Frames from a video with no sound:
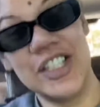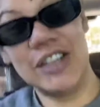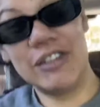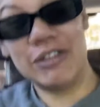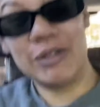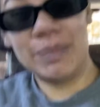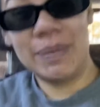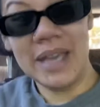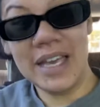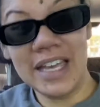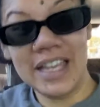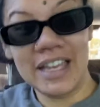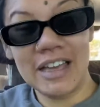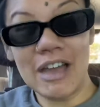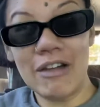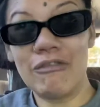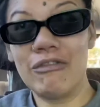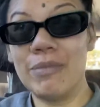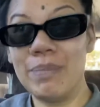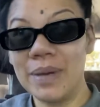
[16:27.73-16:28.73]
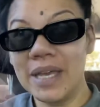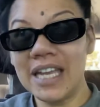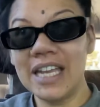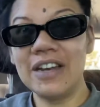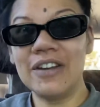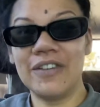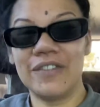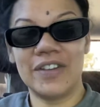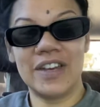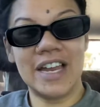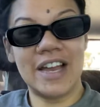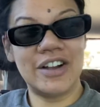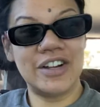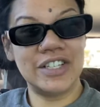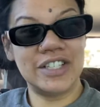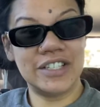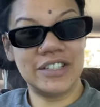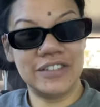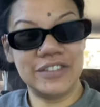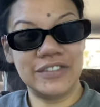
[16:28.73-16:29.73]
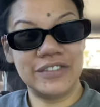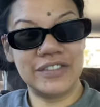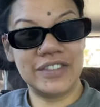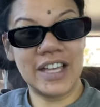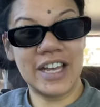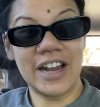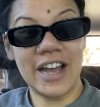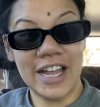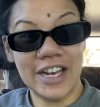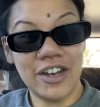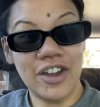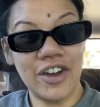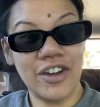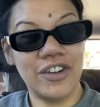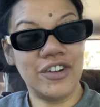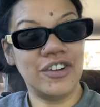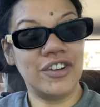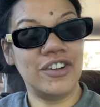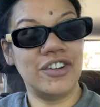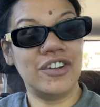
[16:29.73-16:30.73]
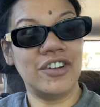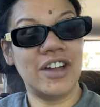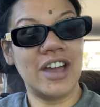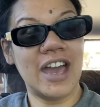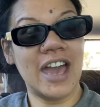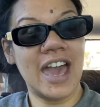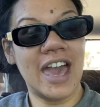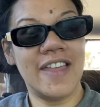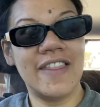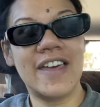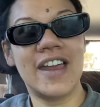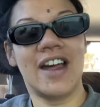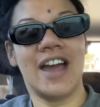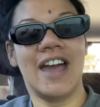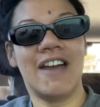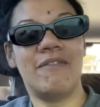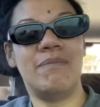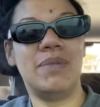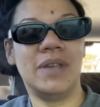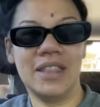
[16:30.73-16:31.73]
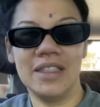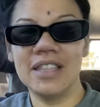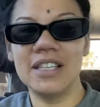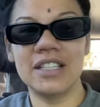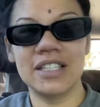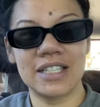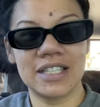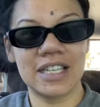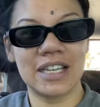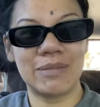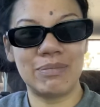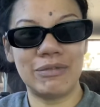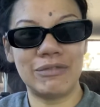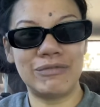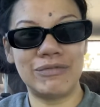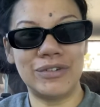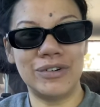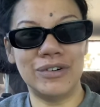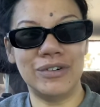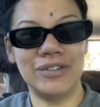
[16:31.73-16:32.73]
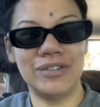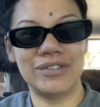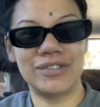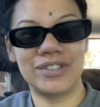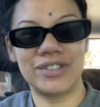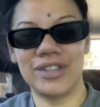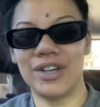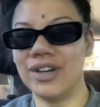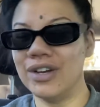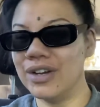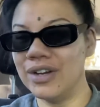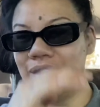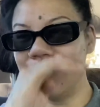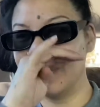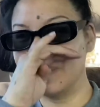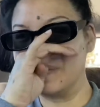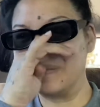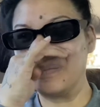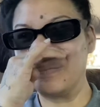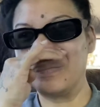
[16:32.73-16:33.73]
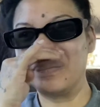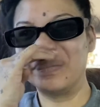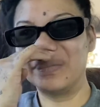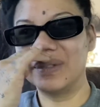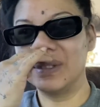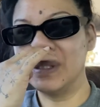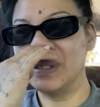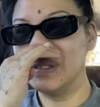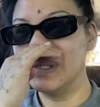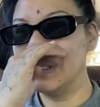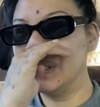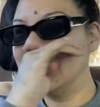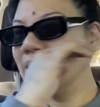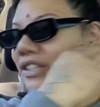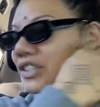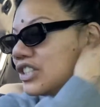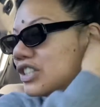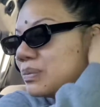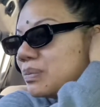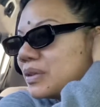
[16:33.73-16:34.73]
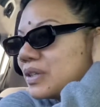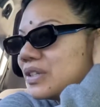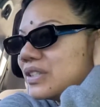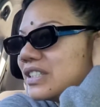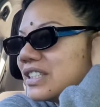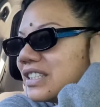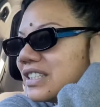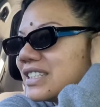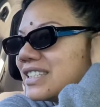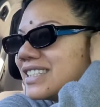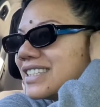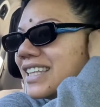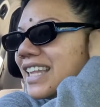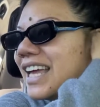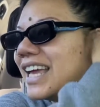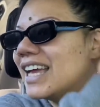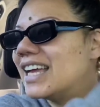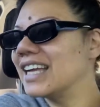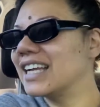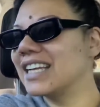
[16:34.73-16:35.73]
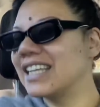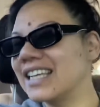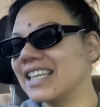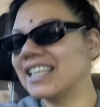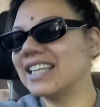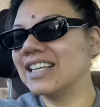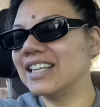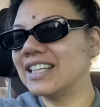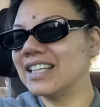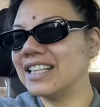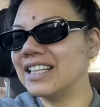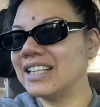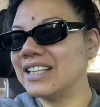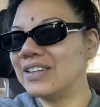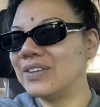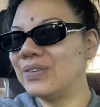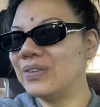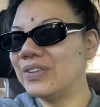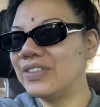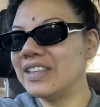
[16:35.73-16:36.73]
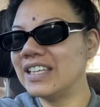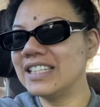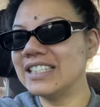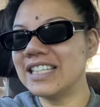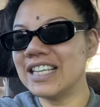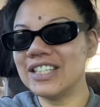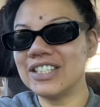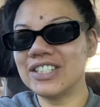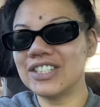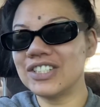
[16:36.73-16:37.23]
a repeat of a narrative that I know and that I have been this sick before. So just because it's like all things that